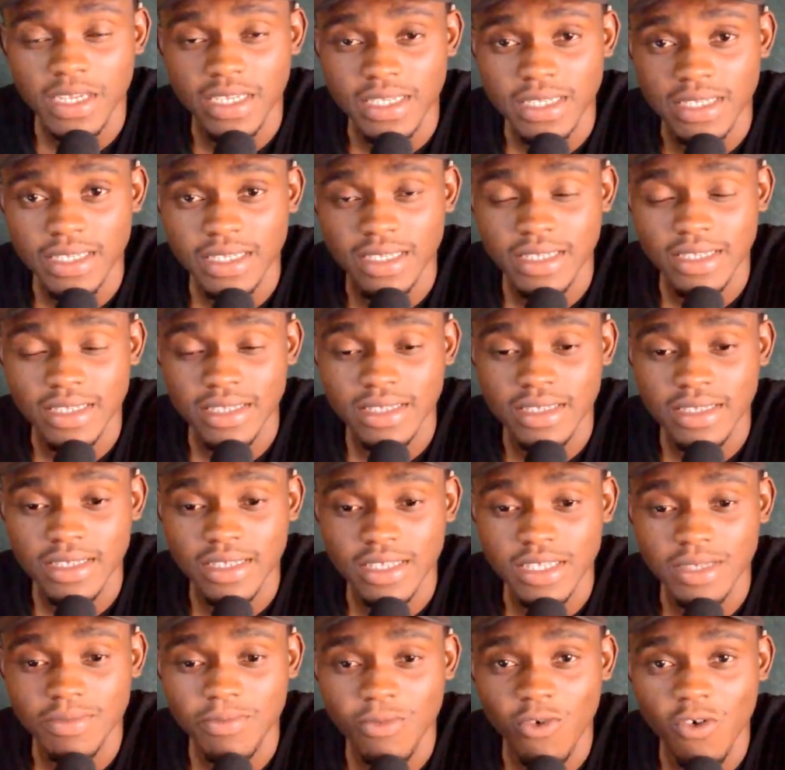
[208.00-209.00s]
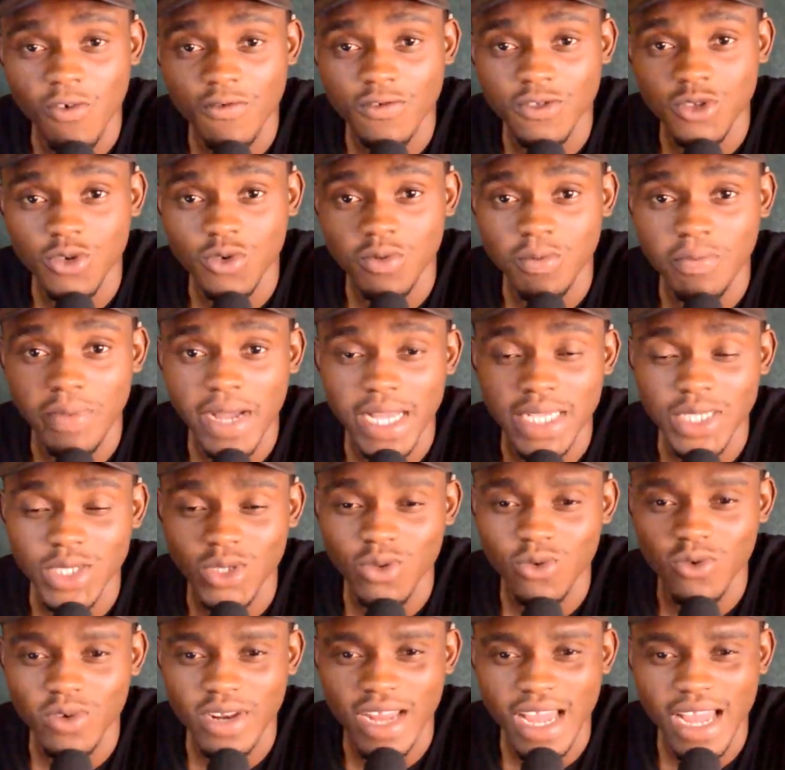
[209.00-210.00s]
his move to
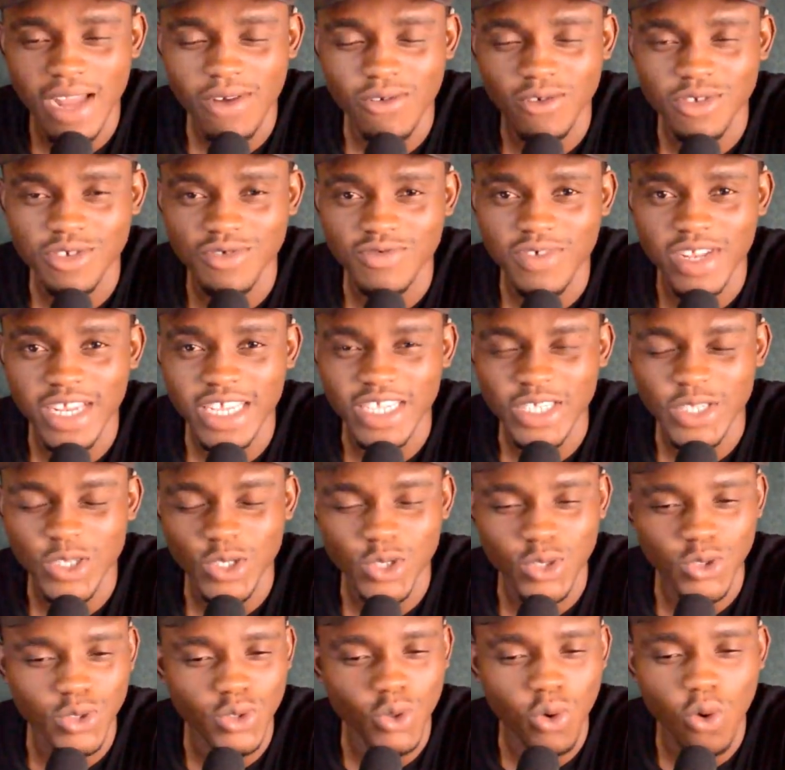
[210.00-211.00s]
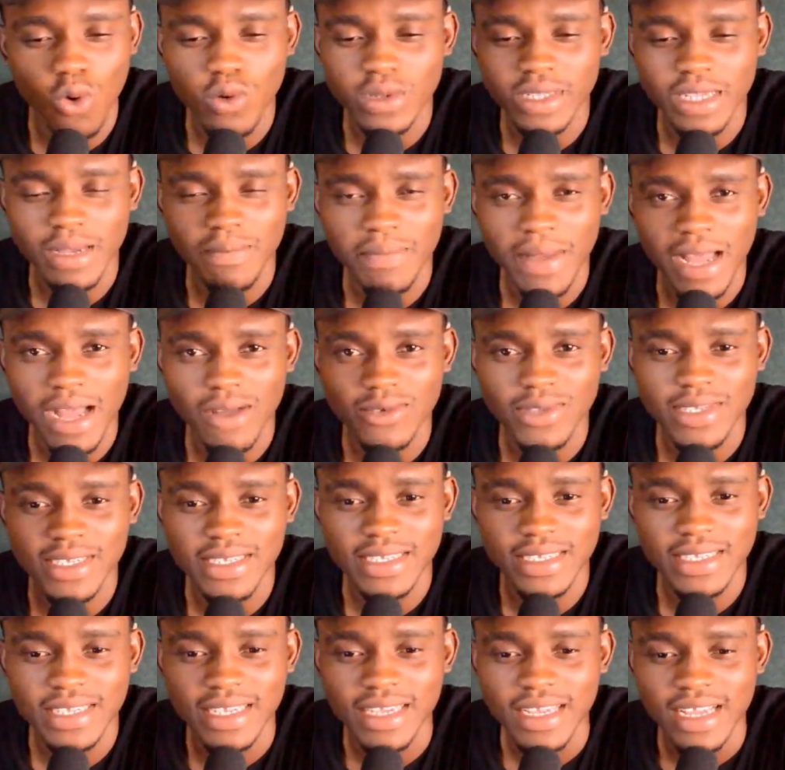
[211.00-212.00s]
Barcelona. I was really stoked about
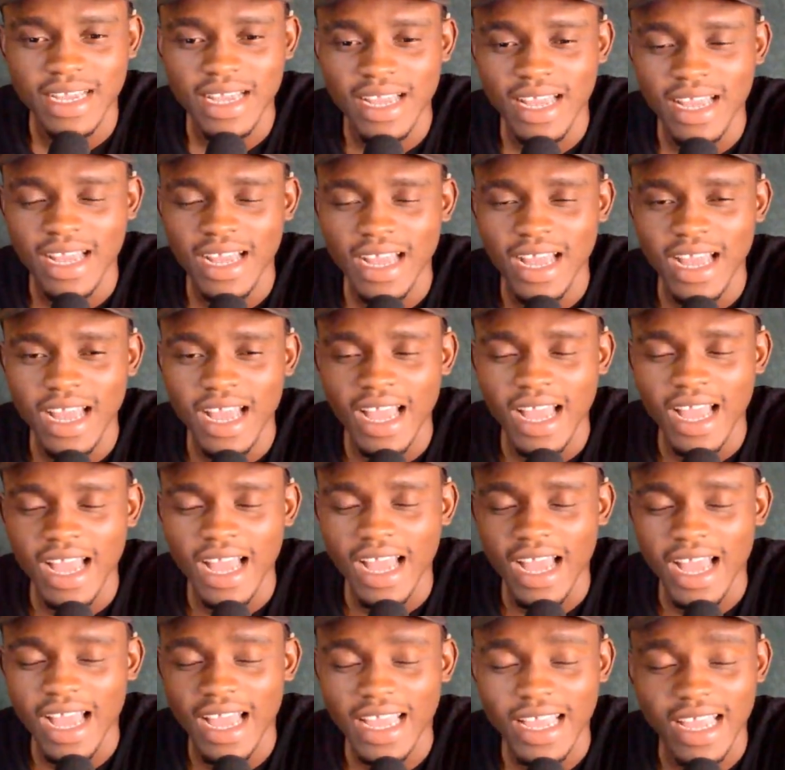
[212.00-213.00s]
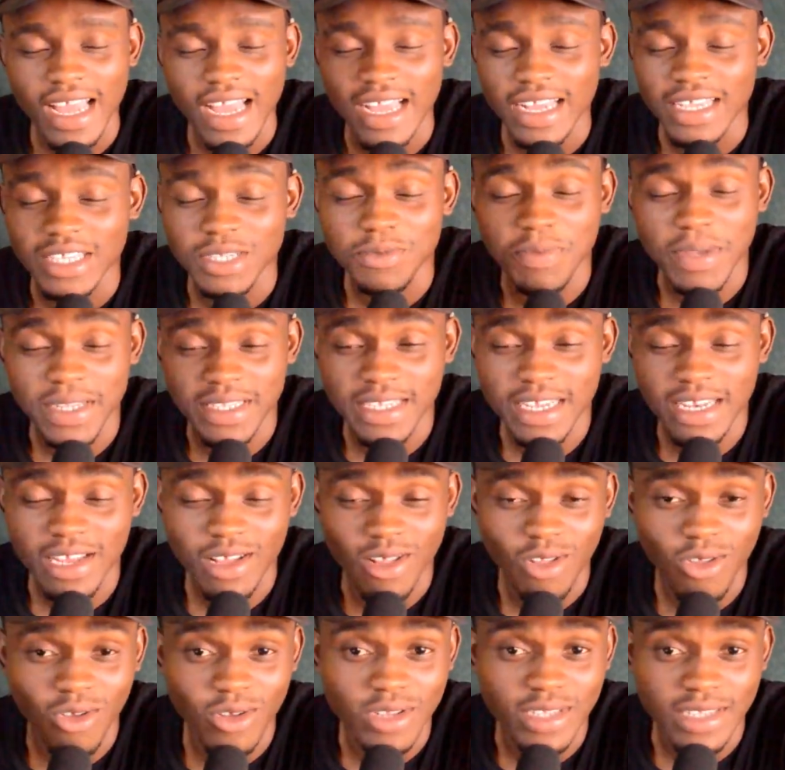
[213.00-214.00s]
it. I expected
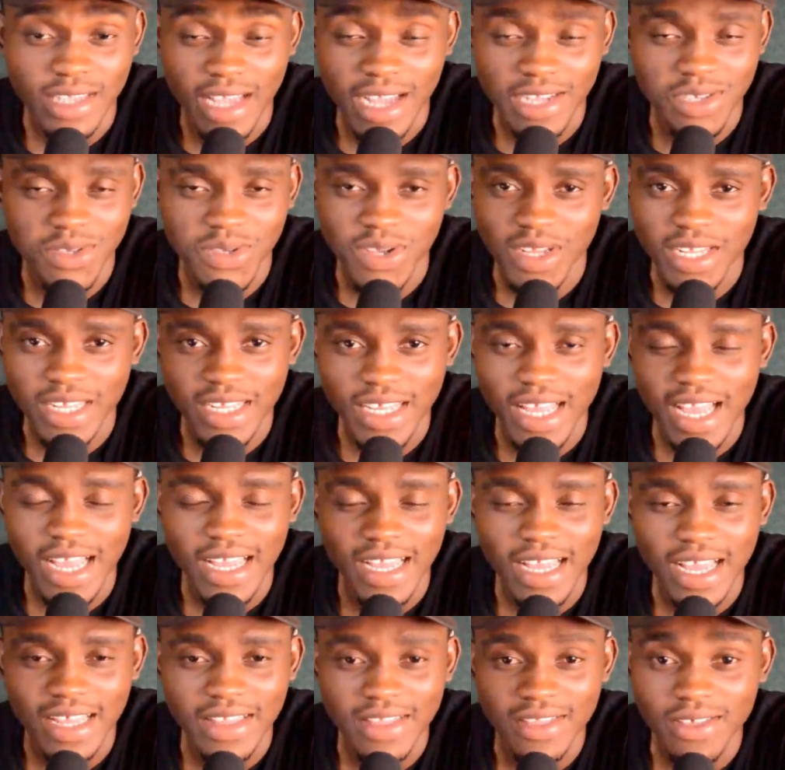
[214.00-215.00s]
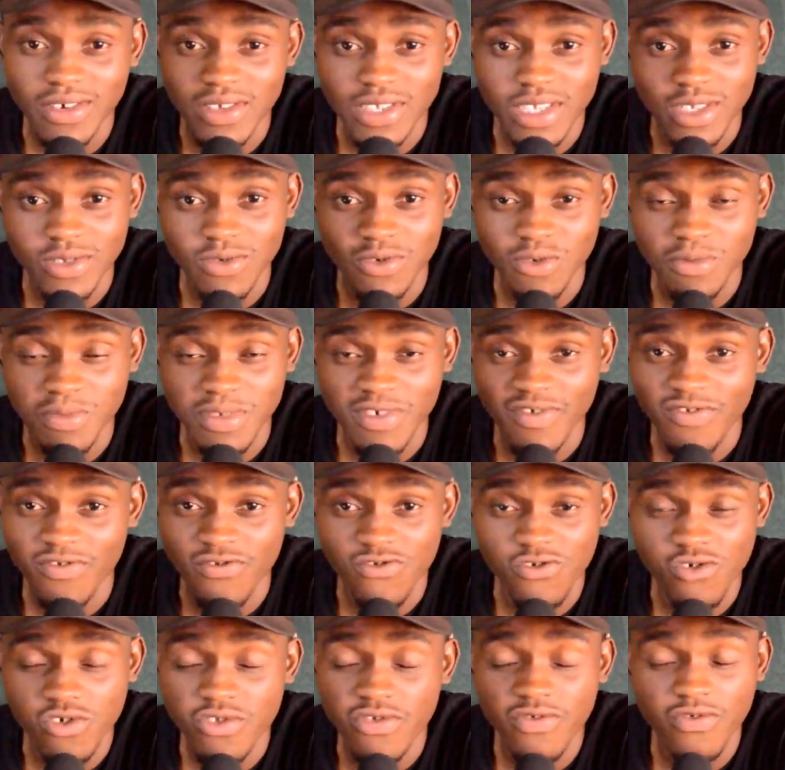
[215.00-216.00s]
a lot, actually. I thought it would be
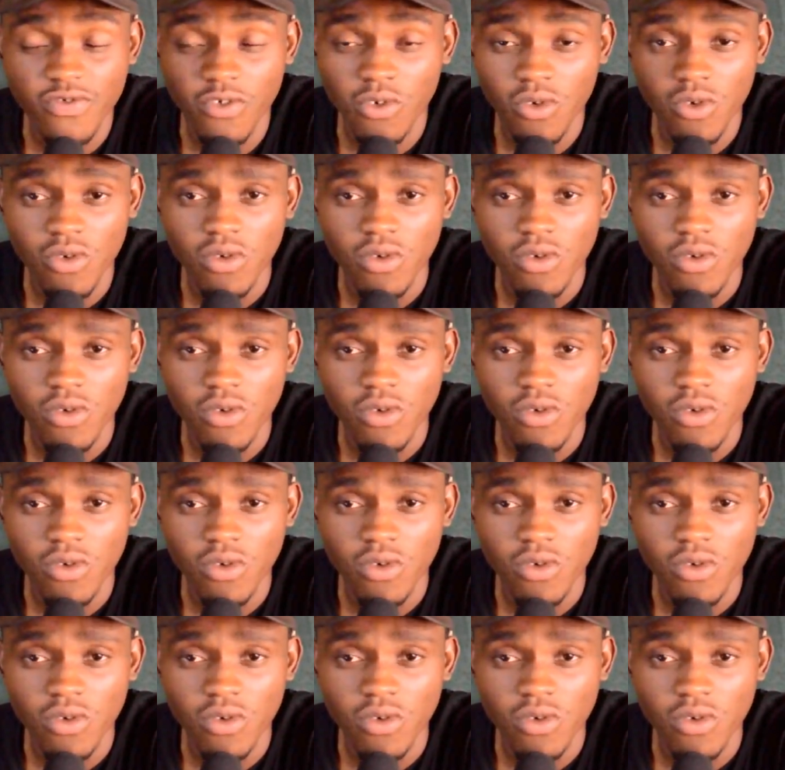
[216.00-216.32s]
fruitful,